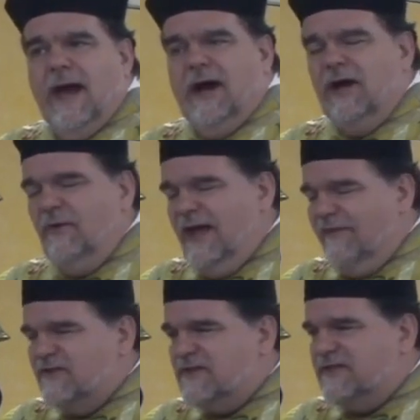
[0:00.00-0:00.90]
How do we
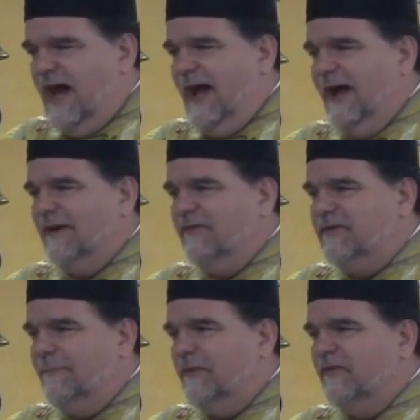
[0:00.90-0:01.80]
have a sign, a
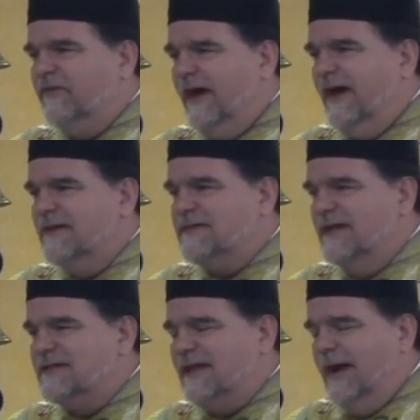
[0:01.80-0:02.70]
simple sign
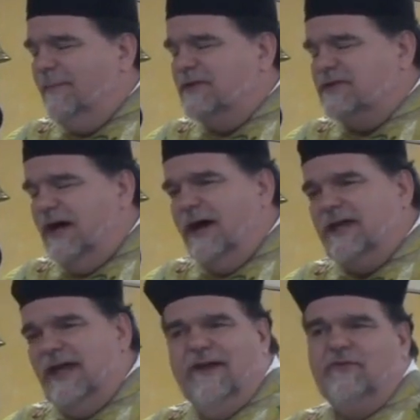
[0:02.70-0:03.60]
Saint Simon
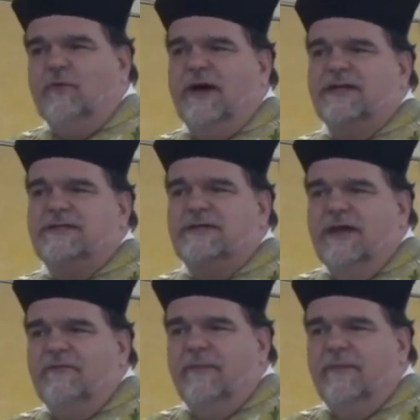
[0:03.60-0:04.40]
Stock gave to us